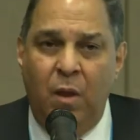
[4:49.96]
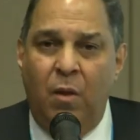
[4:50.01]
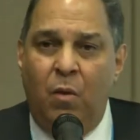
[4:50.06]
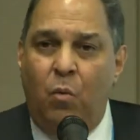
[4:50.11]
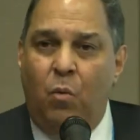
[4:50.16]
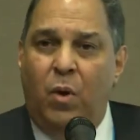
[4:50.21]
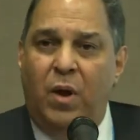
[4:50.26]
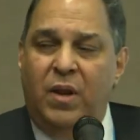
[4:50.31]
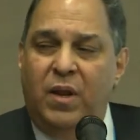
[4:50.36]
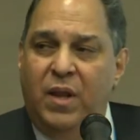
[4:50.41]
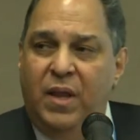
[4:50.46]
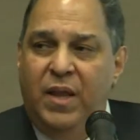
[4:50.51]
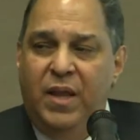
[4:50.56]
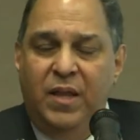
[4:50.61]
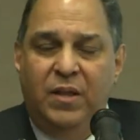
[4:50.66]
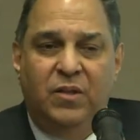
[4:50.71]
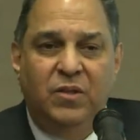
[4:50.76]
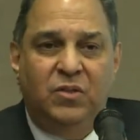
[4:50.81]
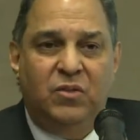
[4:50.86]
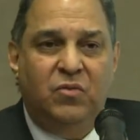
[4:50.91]
What he
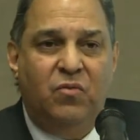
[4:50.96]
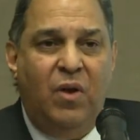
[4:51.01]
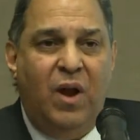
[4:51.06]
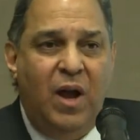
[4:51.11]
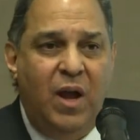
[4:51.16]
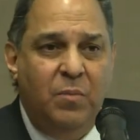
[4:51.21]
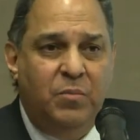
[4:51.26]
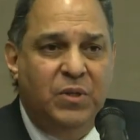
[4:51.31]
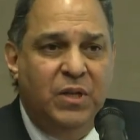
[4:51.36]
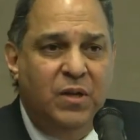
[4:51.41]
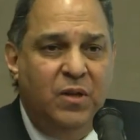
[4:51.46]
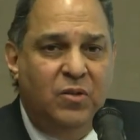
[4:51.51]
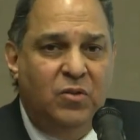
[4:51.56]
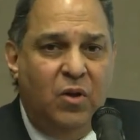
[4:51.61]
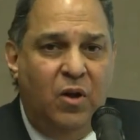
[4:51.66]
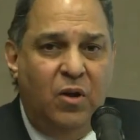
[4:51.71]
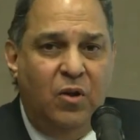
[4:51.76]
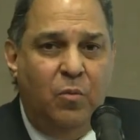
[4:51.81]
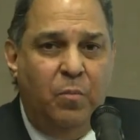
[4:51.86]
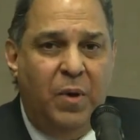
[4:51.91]
describes in his
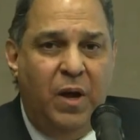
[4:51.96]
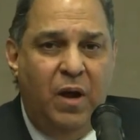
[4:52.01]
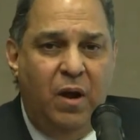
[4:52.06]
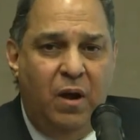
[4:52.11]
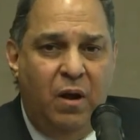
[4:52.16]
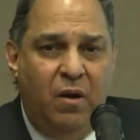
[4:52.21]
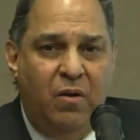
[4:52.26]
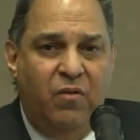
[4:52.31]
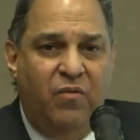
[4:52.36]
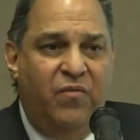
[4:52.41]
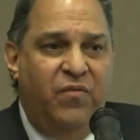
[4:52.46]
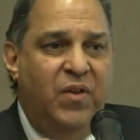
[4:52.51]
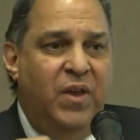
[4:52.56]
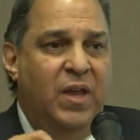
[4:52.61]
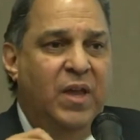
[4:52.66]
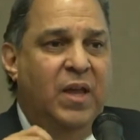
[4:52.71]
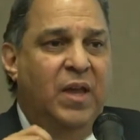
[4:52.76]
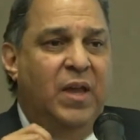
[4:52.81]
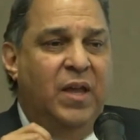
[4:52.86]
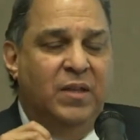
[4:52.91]

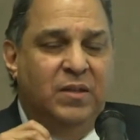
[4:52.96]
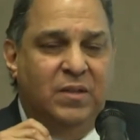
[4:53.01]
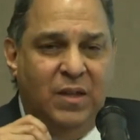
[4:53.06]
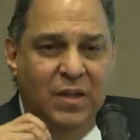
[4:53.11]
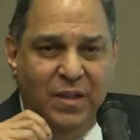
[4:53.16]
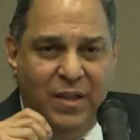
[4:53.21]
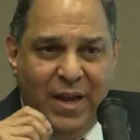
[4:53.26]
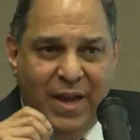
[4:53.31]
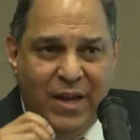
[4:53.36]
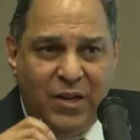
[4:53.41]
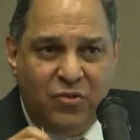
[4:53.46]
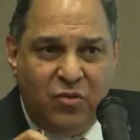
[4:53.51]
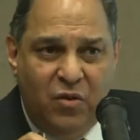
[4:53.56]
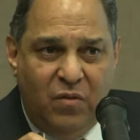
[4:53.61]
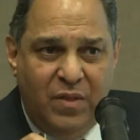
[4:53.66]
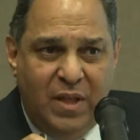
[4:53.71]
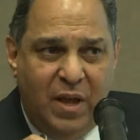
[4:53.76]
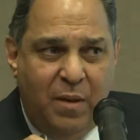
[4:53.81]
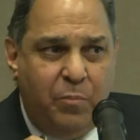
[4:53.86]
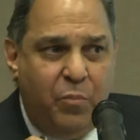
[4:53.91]
autobiography is the nature
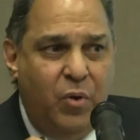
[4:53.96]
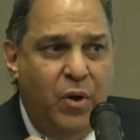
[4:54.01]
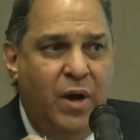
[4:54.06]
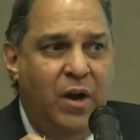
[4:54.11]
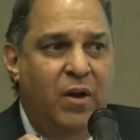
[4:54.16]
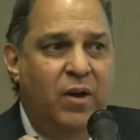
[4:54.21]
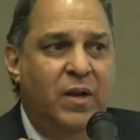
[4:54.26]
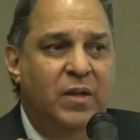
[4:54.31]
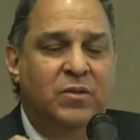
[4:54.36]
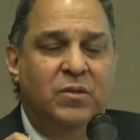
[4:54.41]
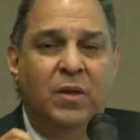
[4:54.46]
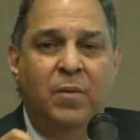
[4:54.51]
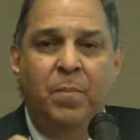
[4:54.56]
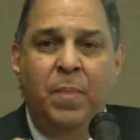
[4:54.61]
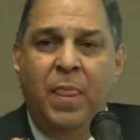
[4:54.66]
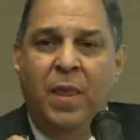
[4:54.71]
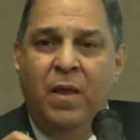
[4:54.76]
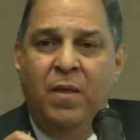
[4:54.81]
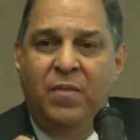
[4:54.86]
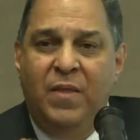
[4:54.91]
of that prayer is
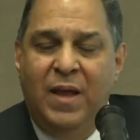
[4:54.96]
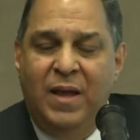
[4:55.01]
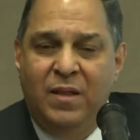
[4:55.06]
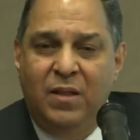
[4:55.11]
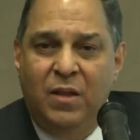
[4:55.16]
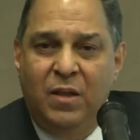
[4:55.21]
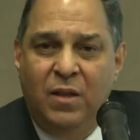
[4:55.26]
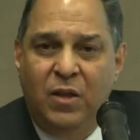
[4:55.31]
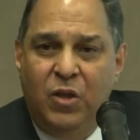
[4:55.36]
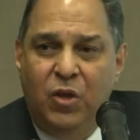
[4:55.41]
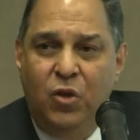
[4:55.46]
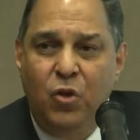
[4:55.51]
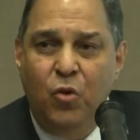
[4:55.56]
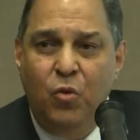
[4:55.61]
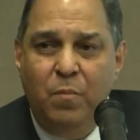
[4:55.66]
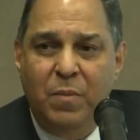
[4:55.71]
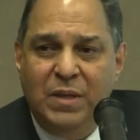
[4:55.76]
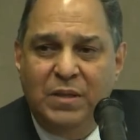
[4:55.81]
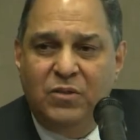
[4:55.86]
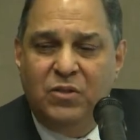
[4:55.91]
that
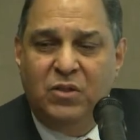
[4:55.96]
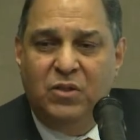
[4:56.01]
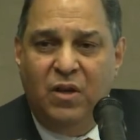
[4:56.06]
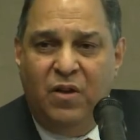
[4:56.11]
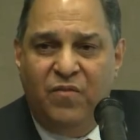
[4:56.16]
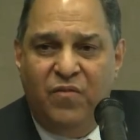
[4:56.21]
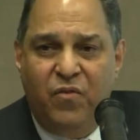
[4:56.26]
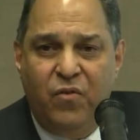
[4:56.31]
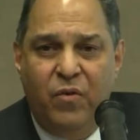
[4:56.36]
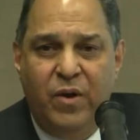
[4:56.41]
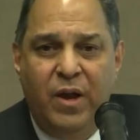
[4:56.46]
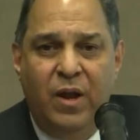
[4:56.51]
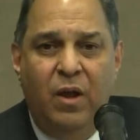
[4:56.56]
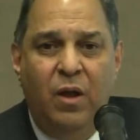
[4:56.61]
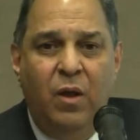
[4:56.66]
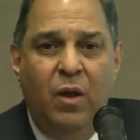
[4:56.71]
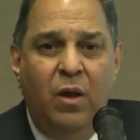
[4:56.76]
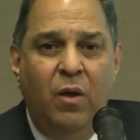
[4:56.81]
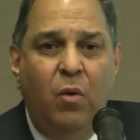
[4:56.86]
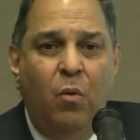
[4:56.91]
human suffering
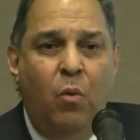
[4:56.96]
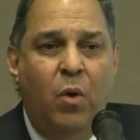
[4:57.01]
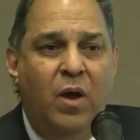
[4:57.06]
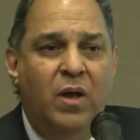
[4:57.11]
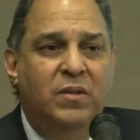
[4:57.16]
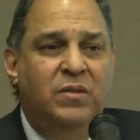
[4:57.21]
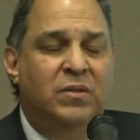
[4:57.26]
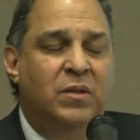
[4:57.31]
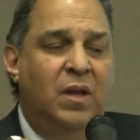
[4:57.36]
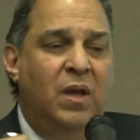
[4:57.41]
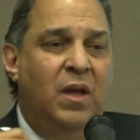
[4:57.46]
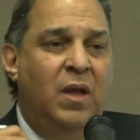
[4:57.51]
was